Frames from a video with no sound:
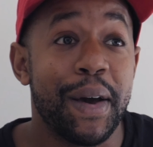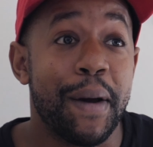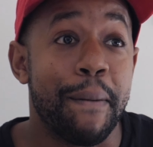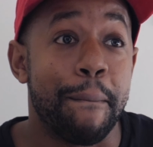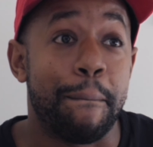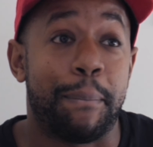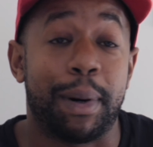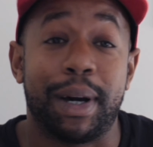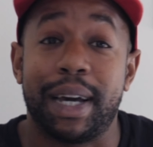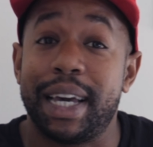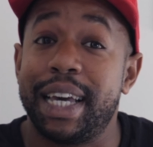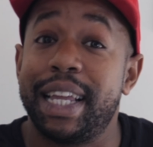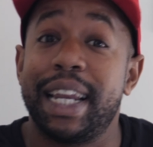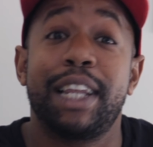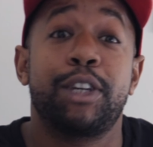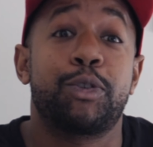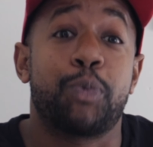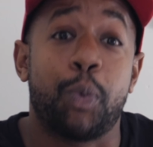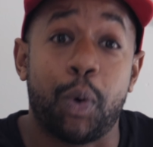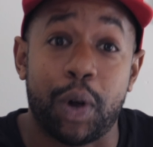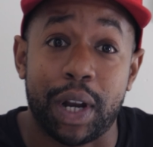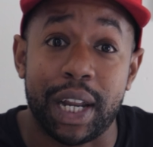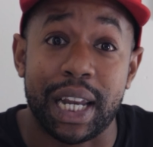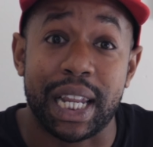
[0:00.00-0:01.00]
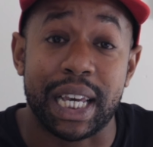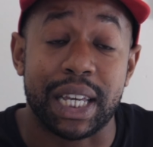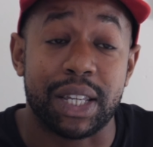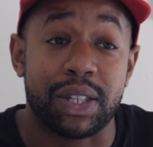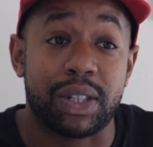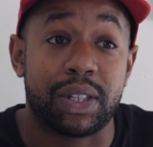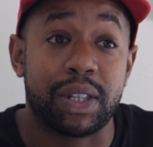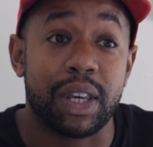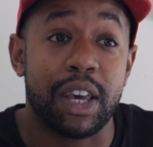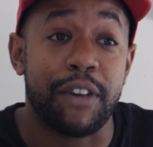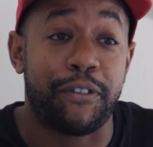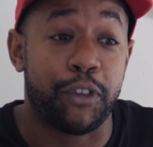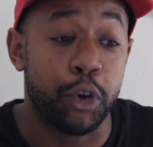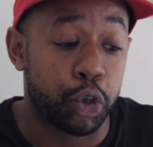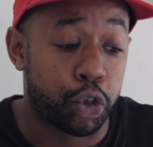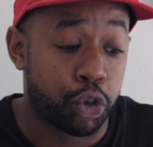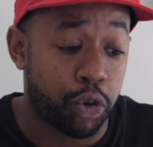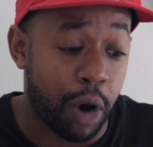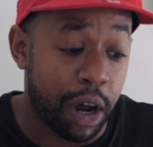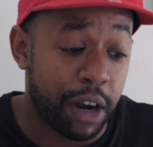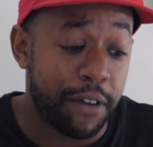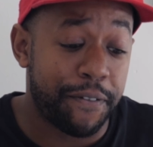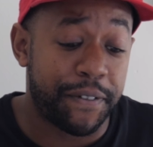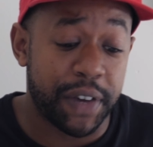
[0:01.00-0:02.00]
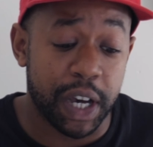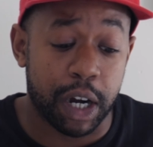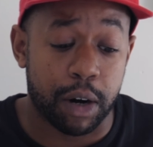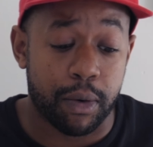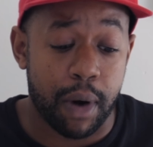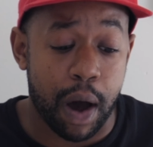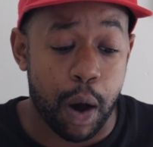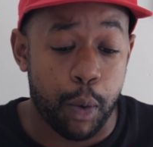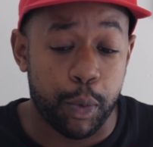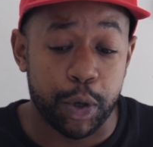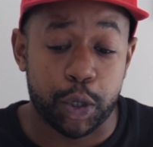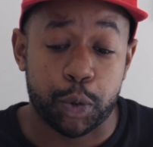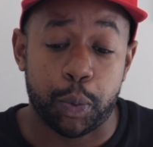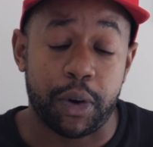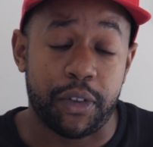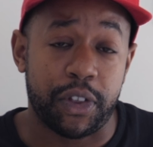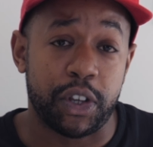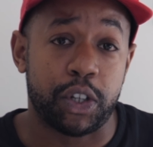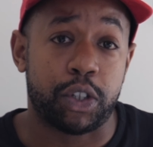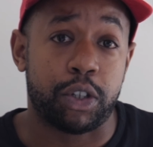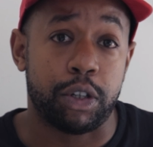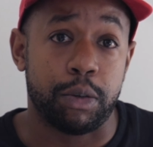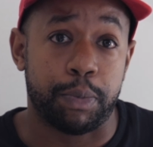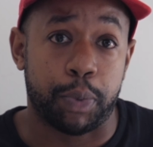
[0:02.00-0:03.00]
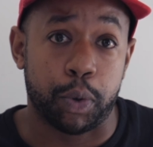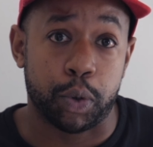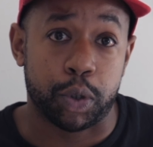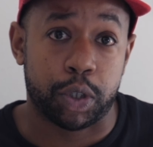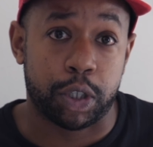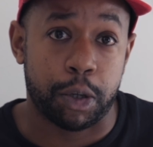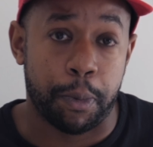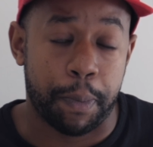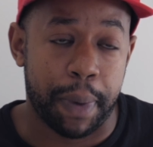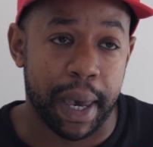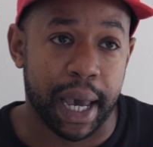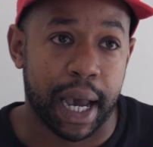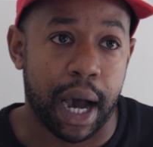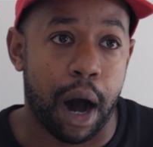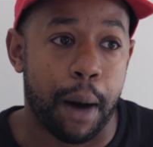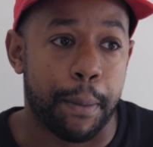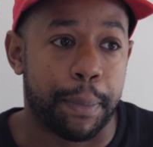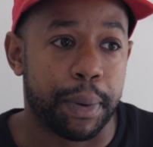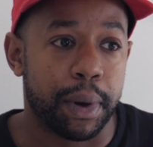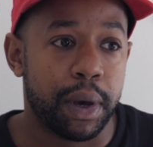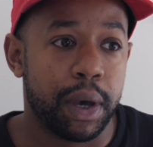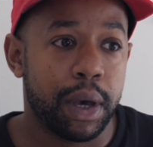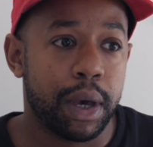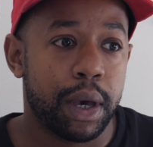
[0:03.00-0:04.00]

But it is what it is. If you're trying to figure out which one of these two boards to pick up,